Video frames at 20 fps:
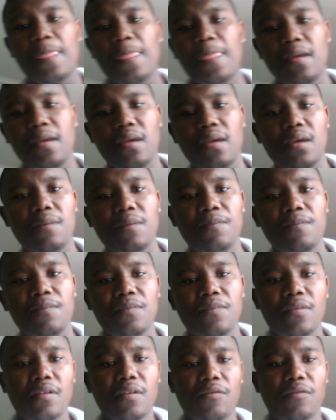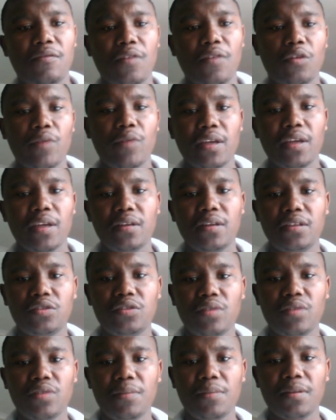um, following into
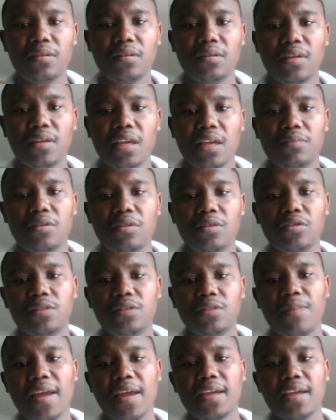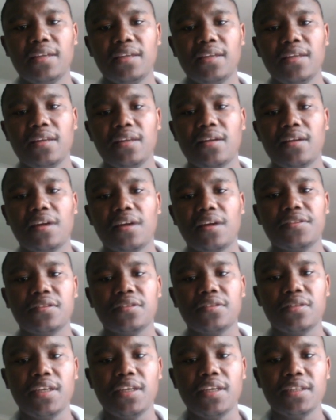the middle game, because black can then castle
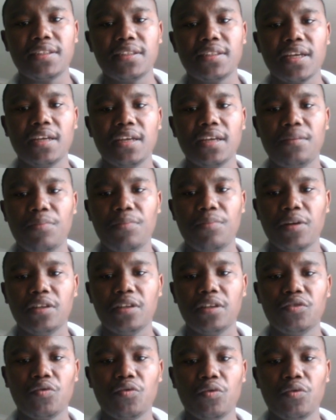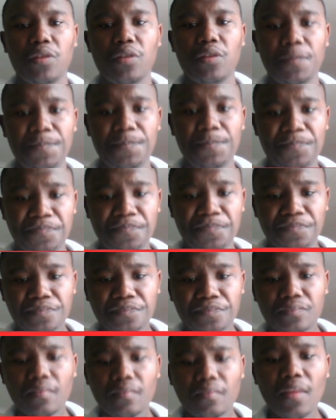kingside, bring his rook
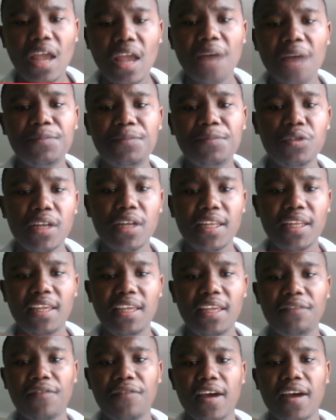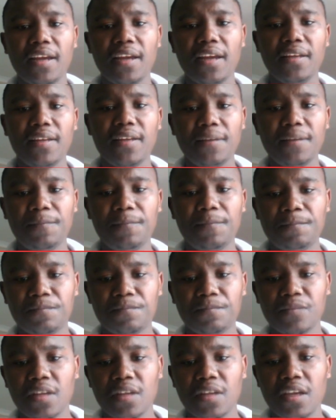up to the file, and then
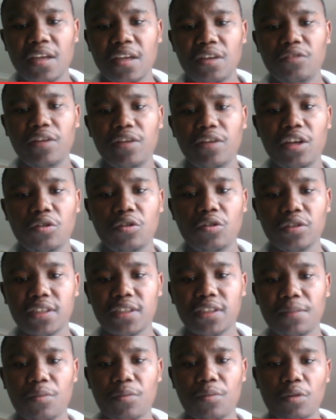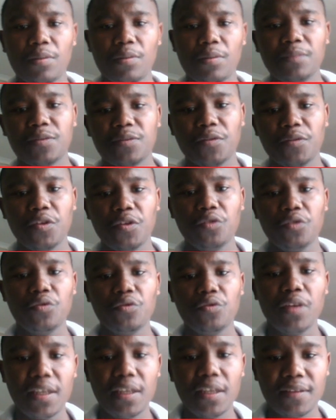really cause some problems for you
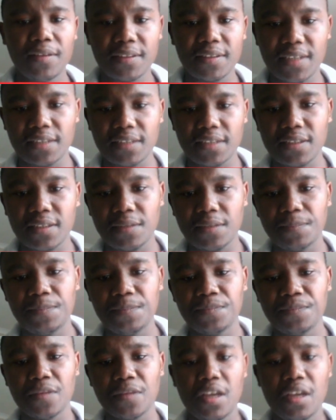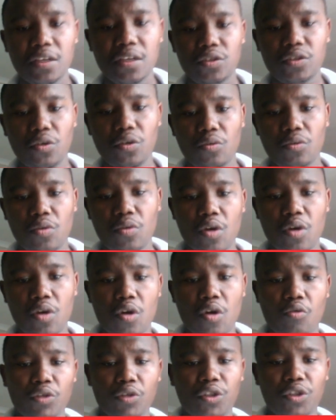in the center. So
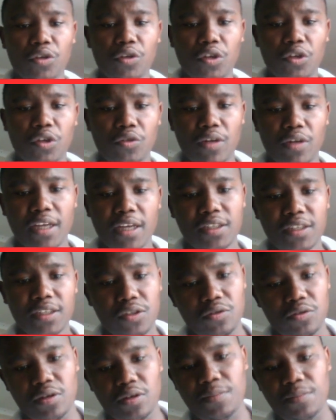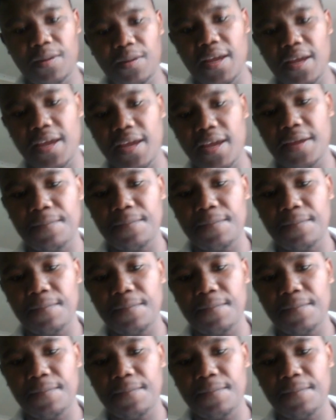what you're going to do next, you're going to play